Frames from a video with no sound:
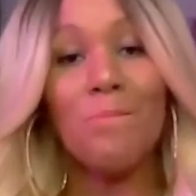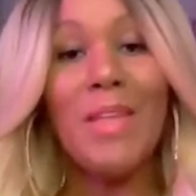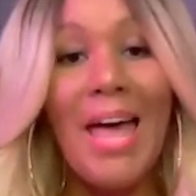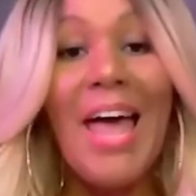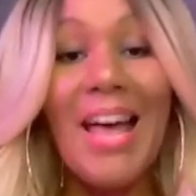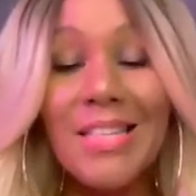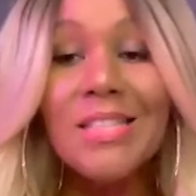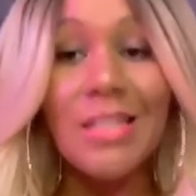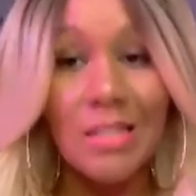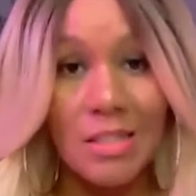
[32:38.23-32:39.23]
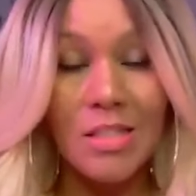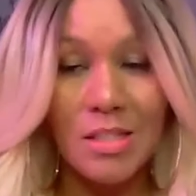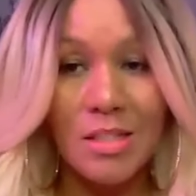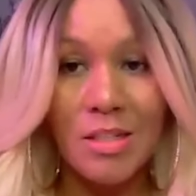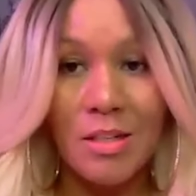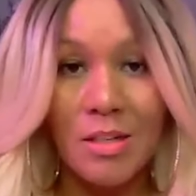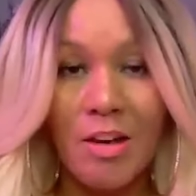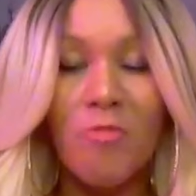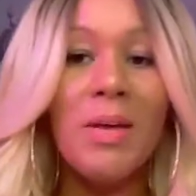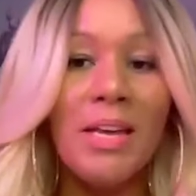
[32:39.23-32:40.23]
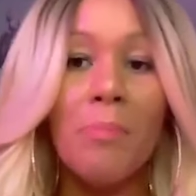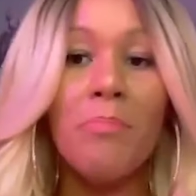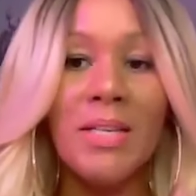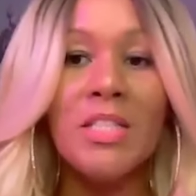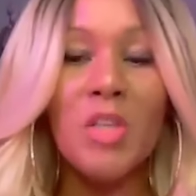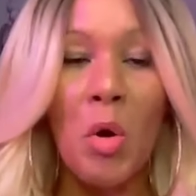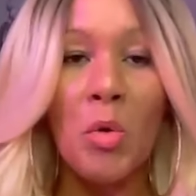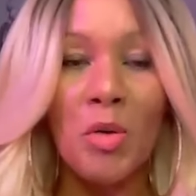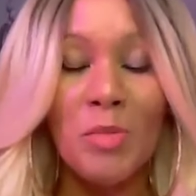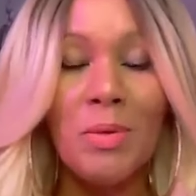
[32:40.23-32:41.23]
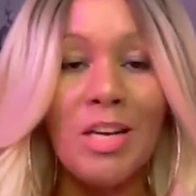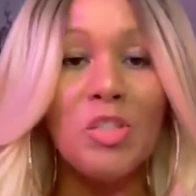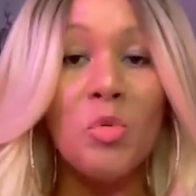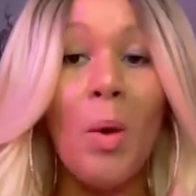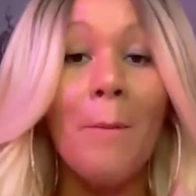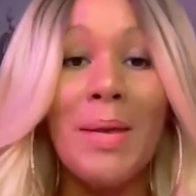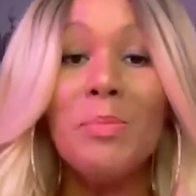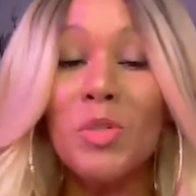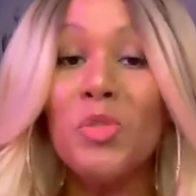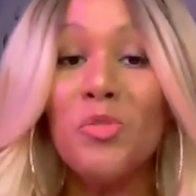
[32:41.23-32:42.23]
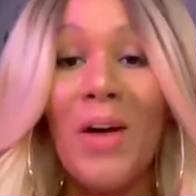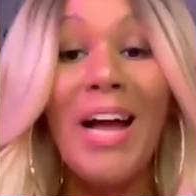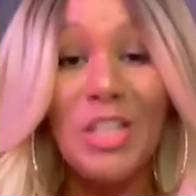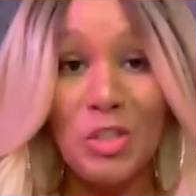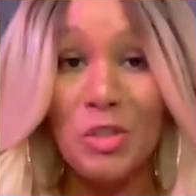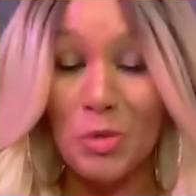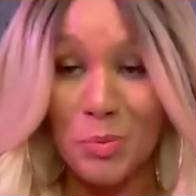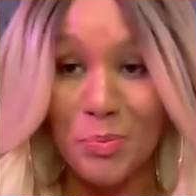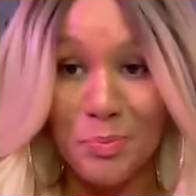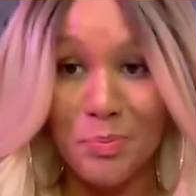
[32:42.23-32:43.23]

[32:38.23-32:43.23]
The essence of being a business owner is because you want people to find you.